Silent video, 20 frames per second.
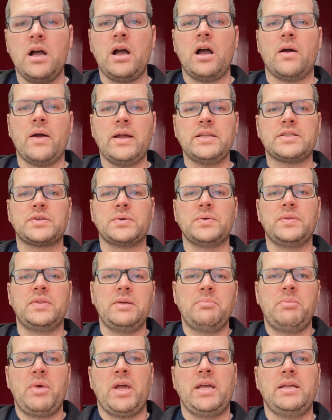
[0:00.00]
All right, so
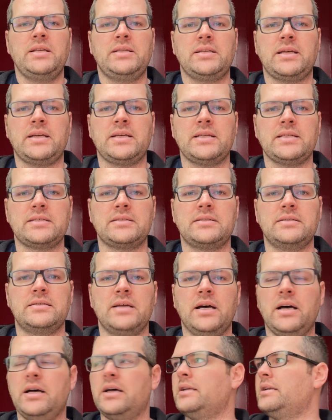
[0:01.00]
the paint is
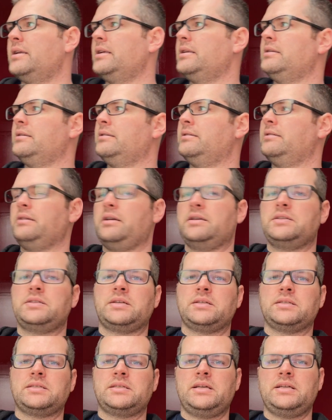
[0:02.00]
done, and as you
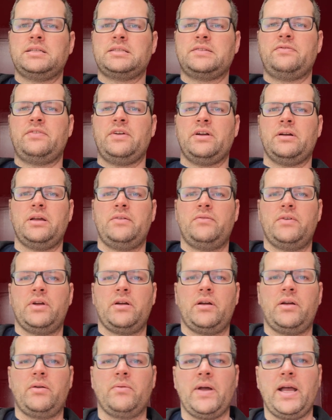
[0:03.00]
can see, it's very,
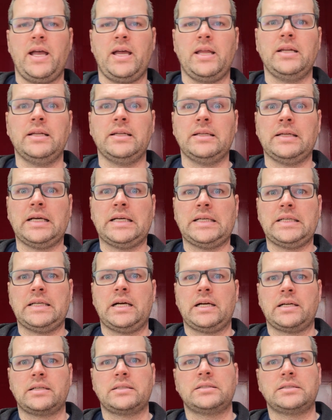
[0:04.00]
very red, and I
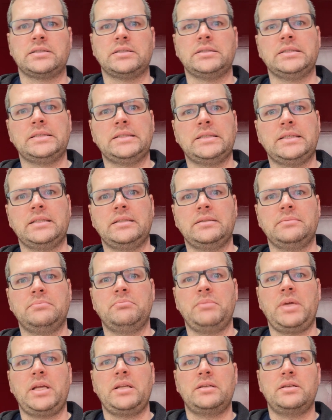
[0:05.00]
actually didn't
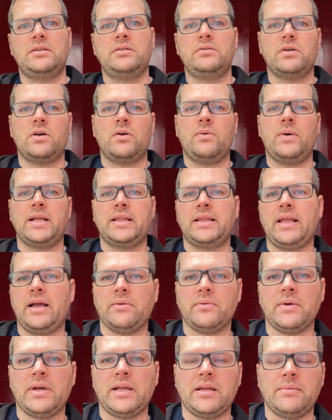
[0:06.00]
mean to do it quite
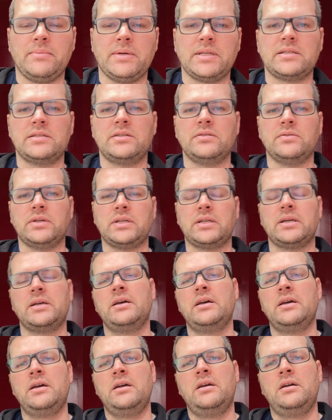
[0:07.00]
that red. I meant to do it
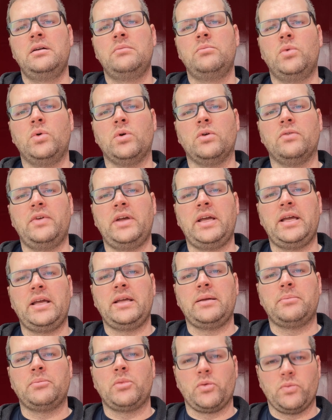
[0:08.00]
more of
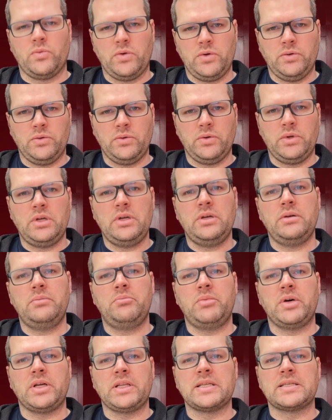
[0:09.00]
a maroon,
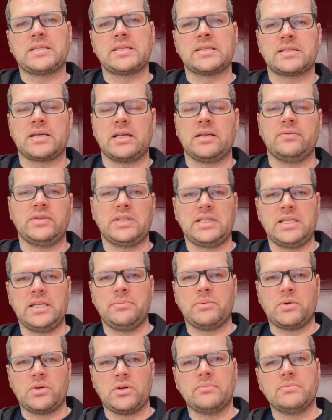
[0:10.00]
but this is kind of a
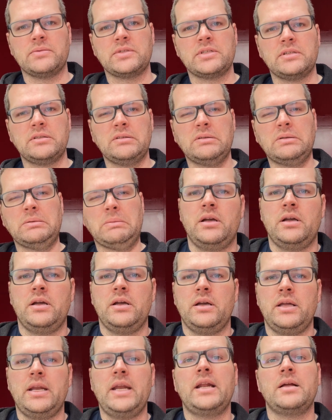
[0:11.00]
deep crimson.
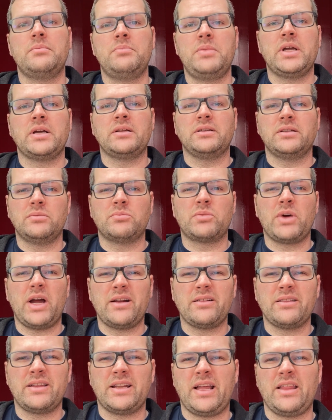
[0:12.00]
It ended up being a little
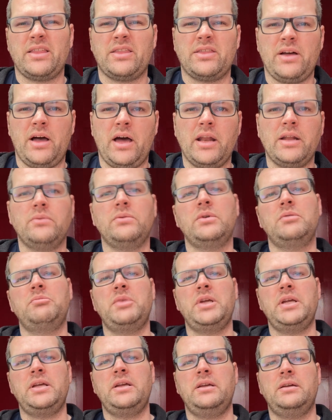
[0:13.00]
brighter than I thought it would
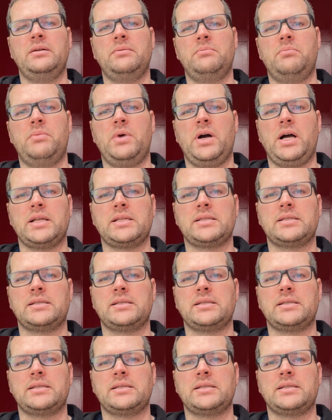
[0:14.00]
be, but